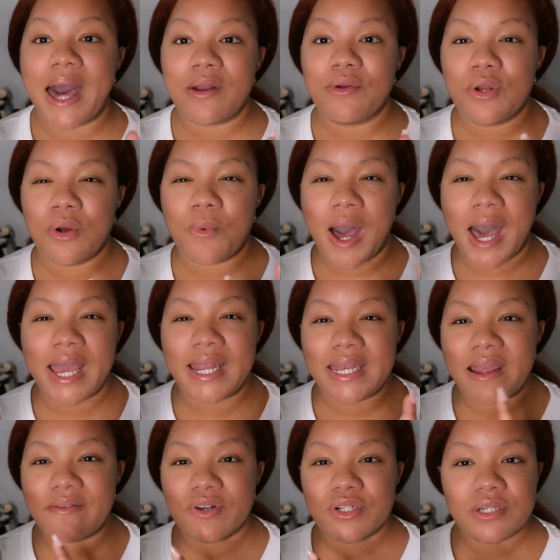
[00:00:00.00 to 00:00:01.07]
I don't know why I
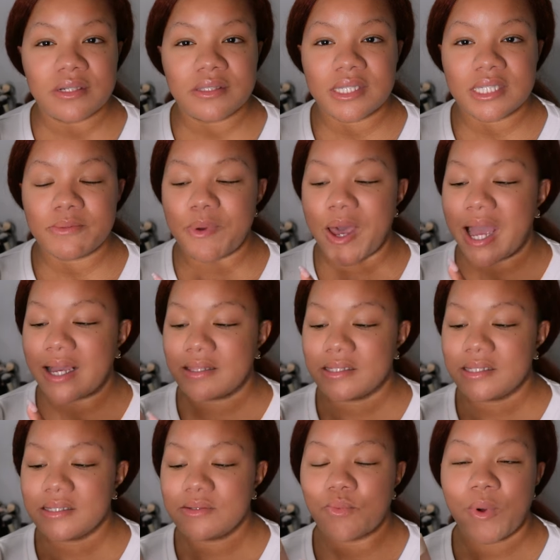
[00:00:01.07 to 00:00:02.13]
never took this back.
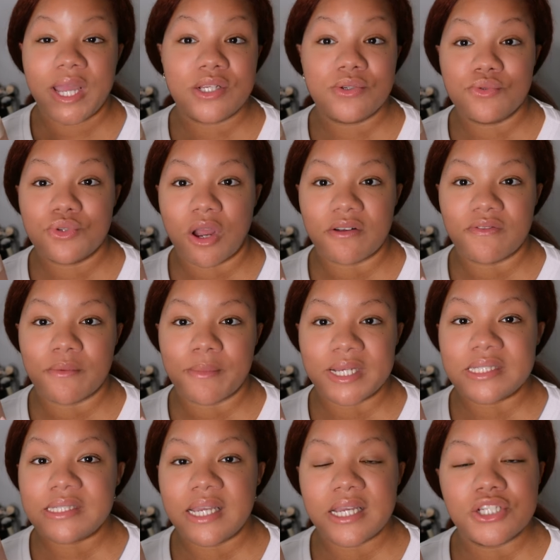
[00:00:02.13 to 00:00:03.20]
This is way too dark for my
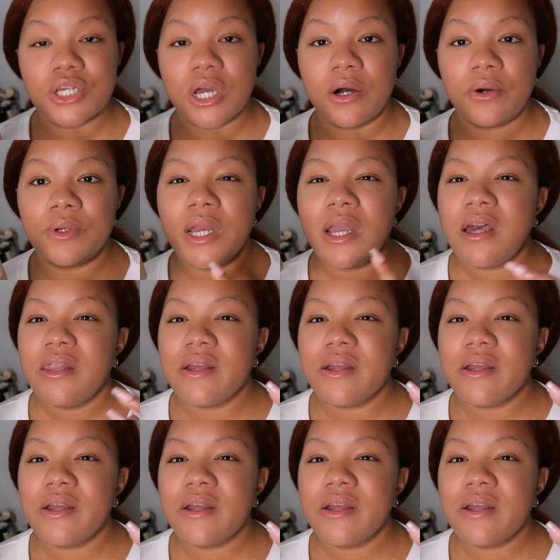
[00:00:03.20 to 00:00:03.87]
skin tone.